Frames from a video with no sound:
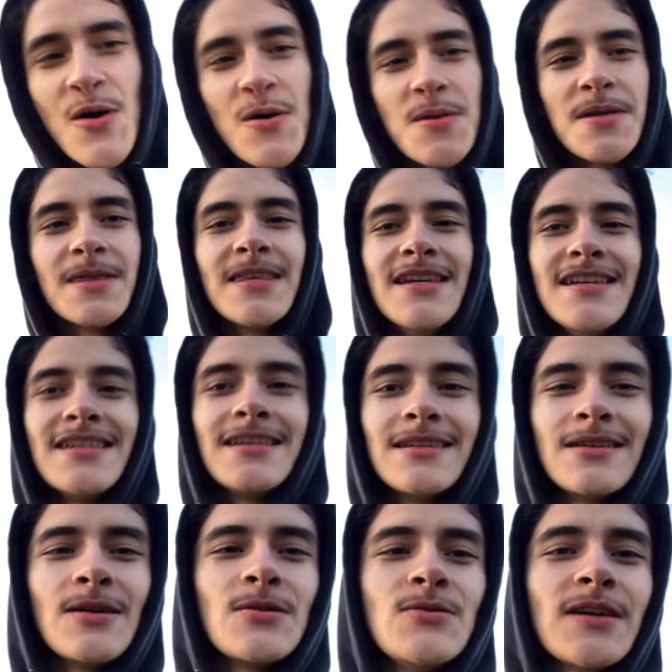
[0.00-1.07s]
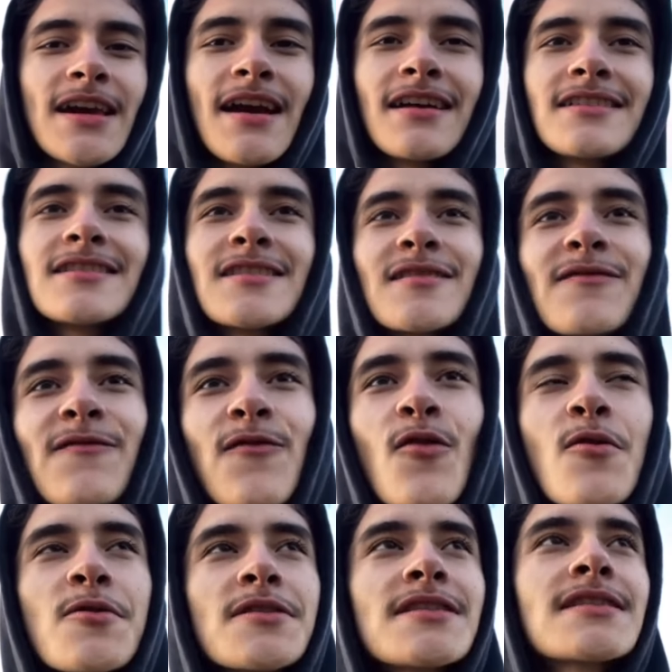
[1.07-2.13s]
of the thing. You know, you can't just
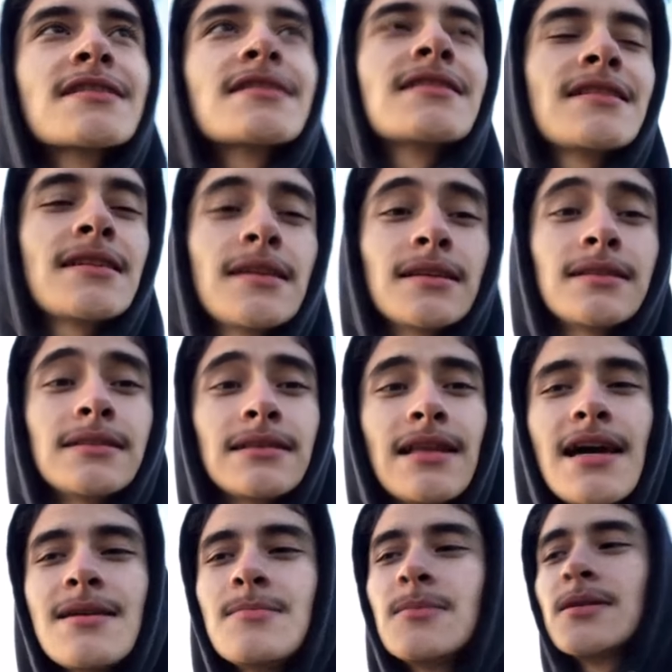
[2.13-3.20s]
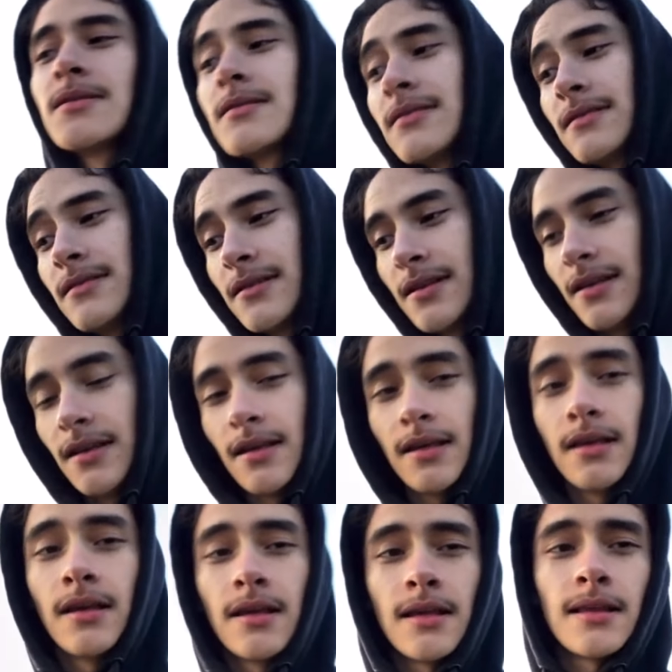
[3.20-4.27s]
force enlightenment.
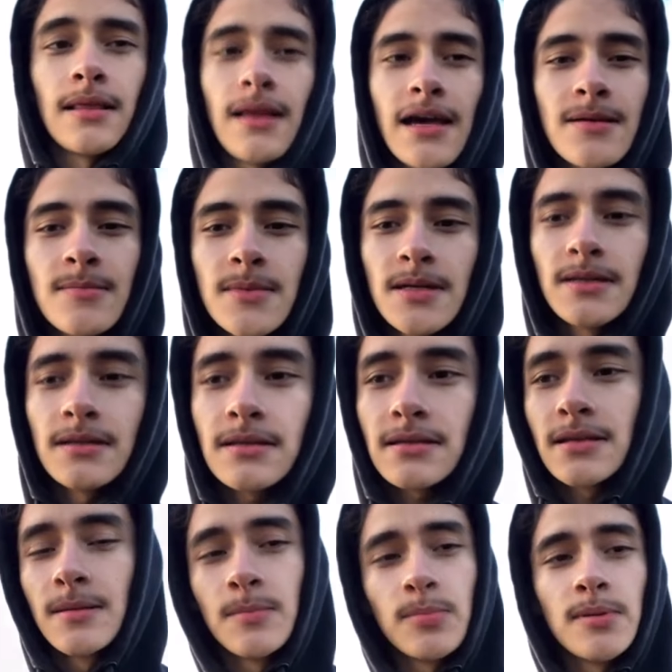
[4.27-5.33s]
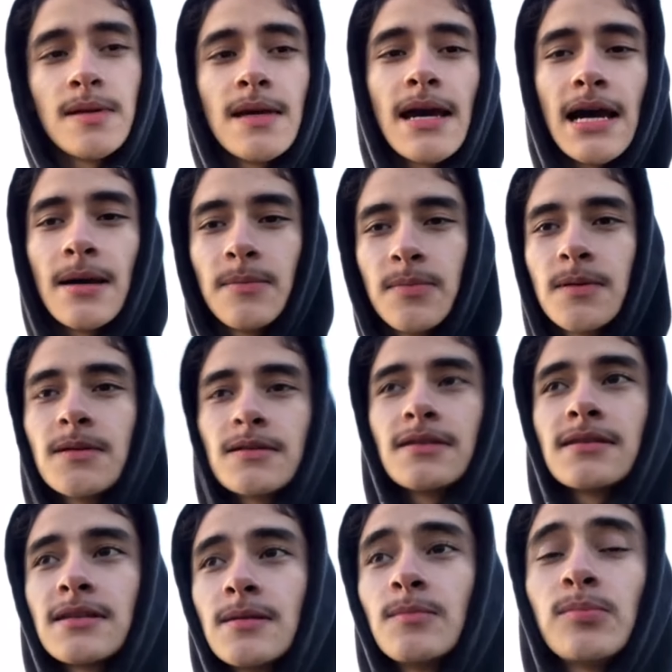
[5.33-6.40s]
Enlightenment simply happens. It
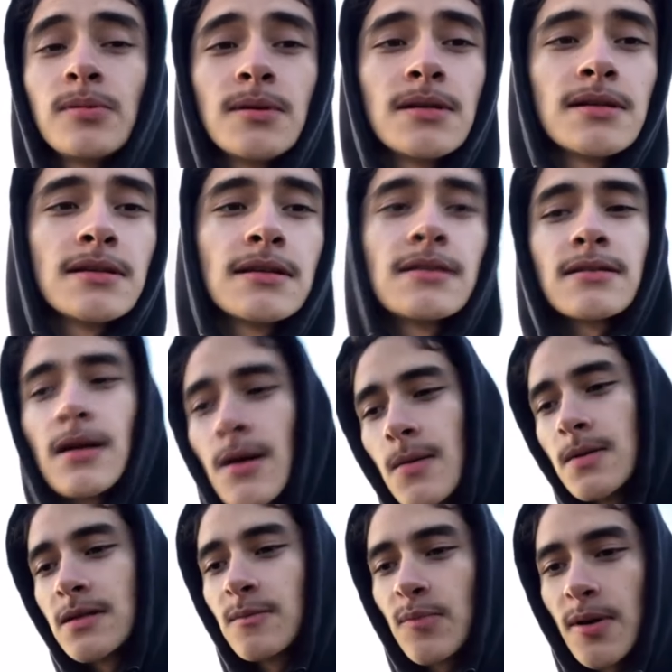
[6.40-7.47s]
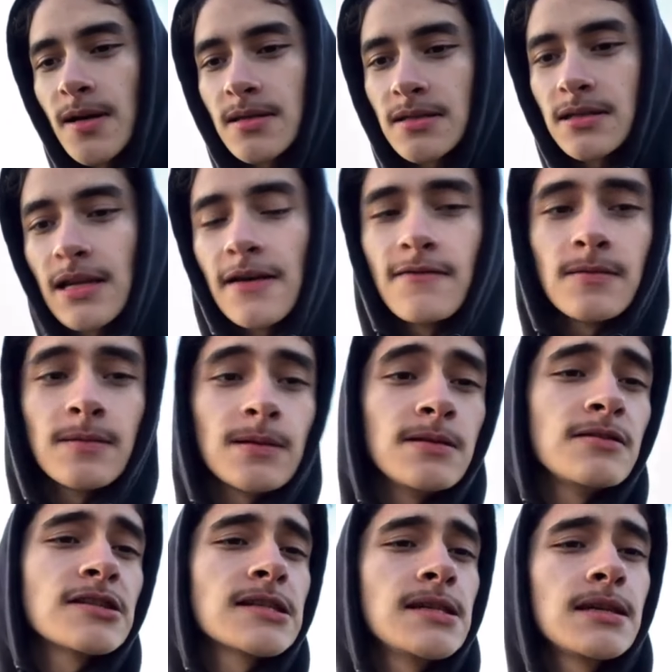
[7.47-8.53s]
simply is. It's always present. Everything you
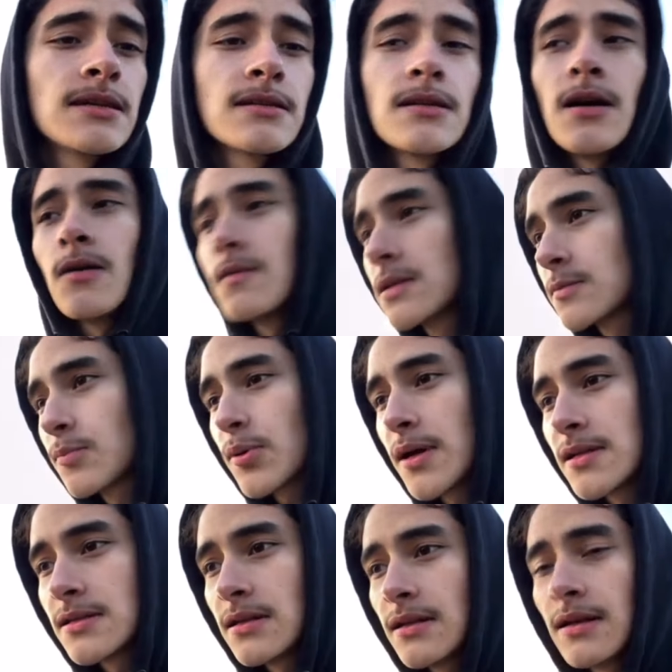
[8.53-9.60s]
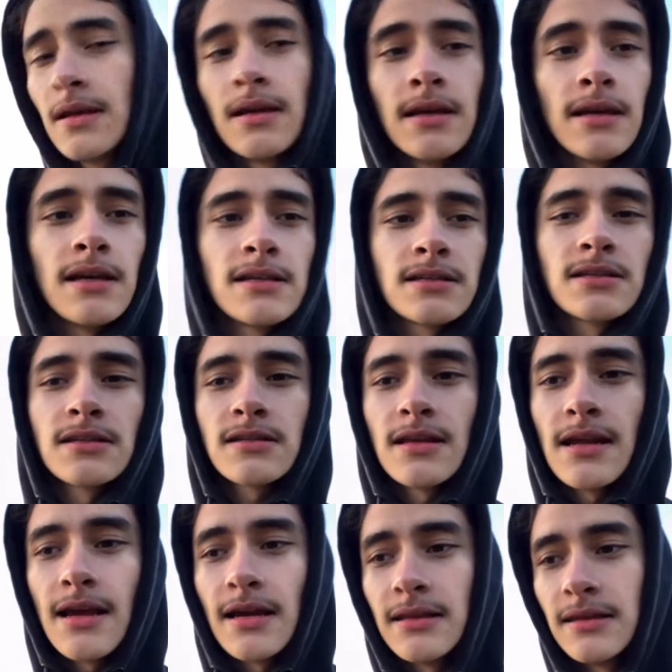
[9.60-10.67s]
seek is always present. It's just the
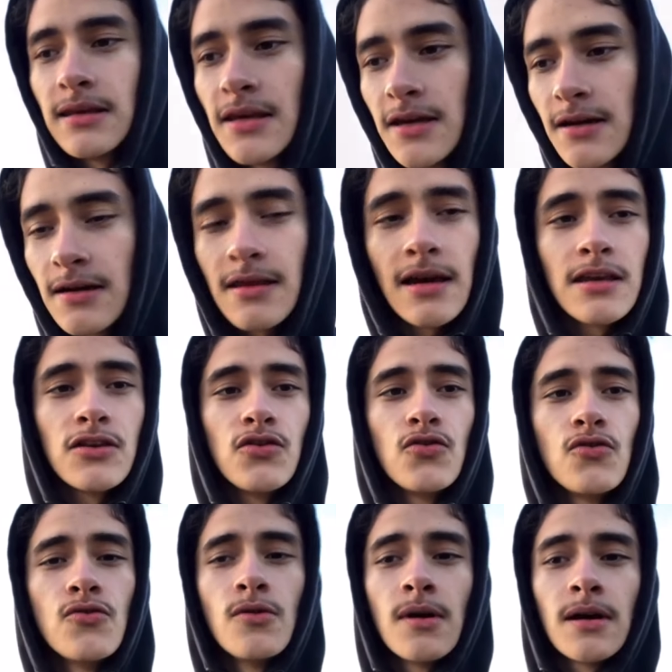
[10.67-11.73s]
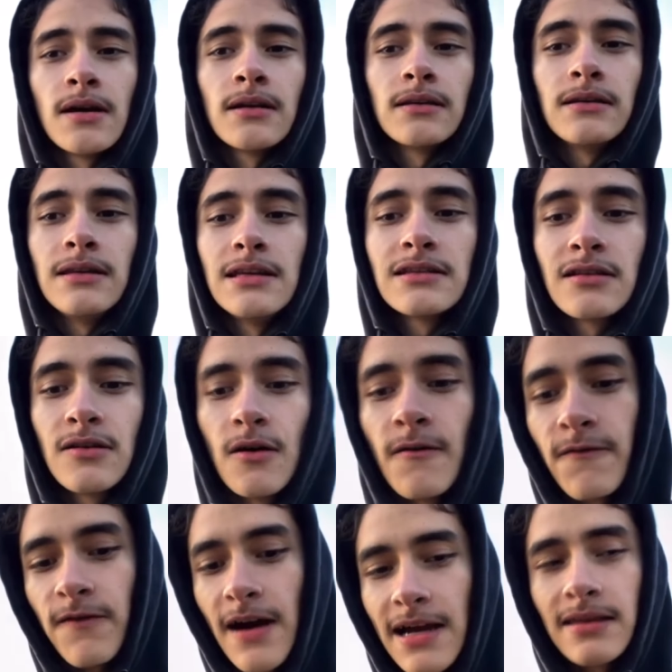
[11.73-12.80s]
idea that you need to go
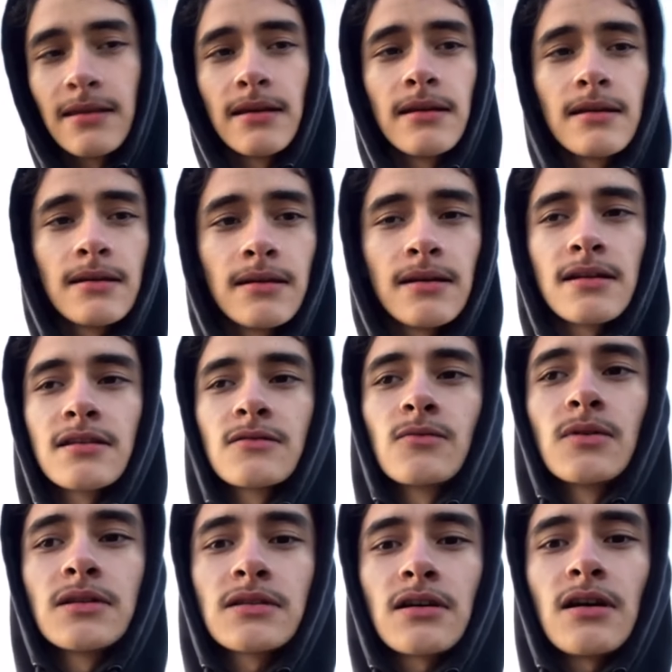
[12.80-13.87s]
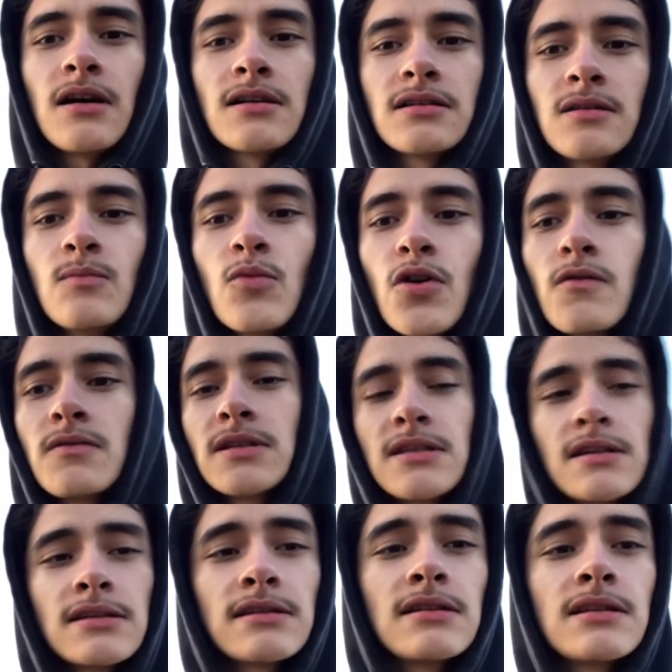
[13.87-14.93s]
find it is what's causing more
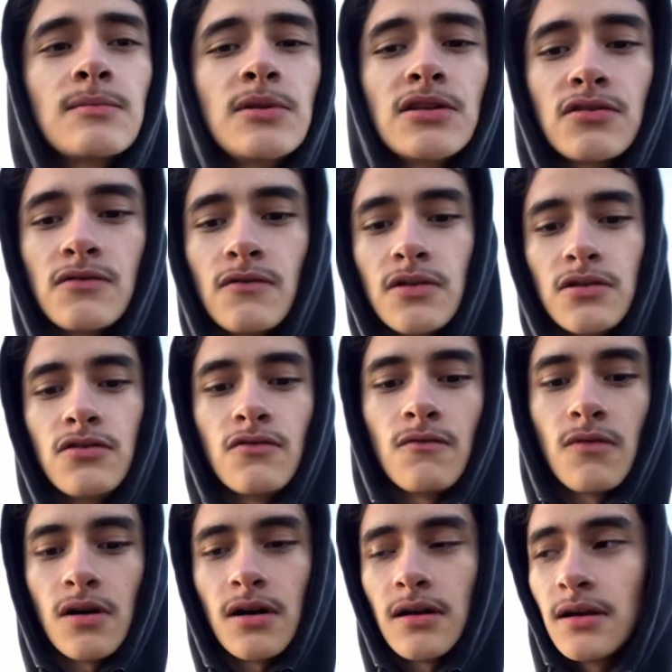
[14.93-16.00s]
resistance between what you want.